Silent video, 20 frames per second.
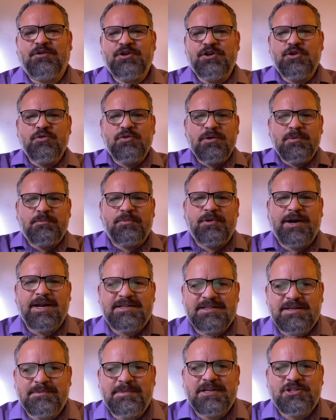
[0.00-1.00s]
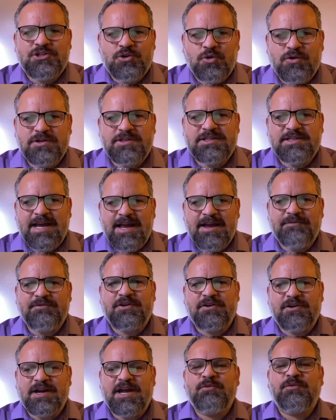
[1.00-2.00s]
when you embrace Him as your
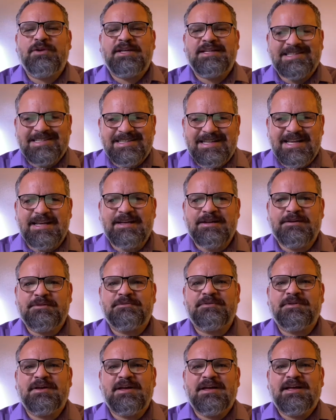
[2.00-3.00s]
Savior and receive